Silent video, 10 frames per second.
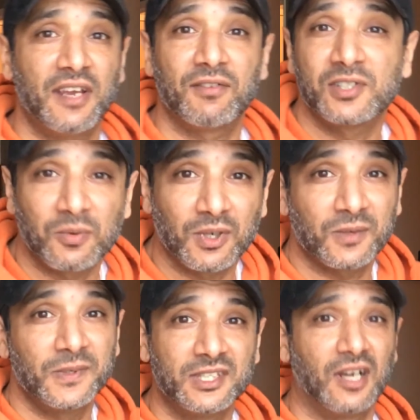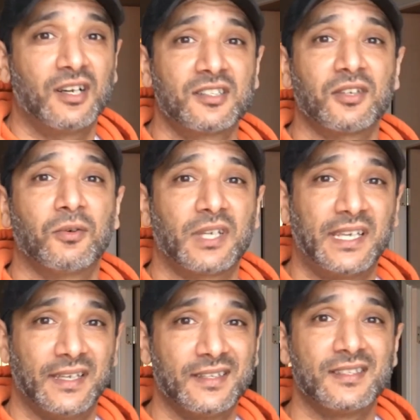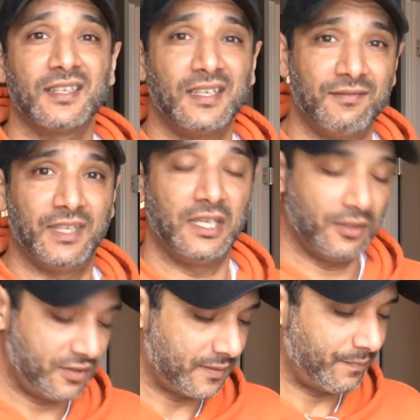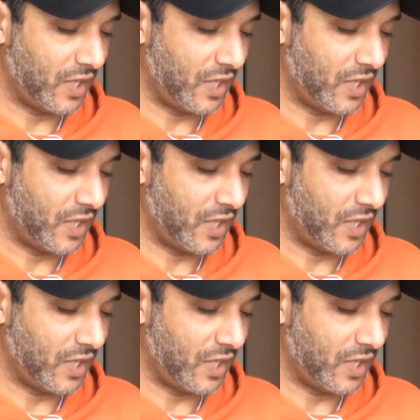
never to work with dogs or kids in videos?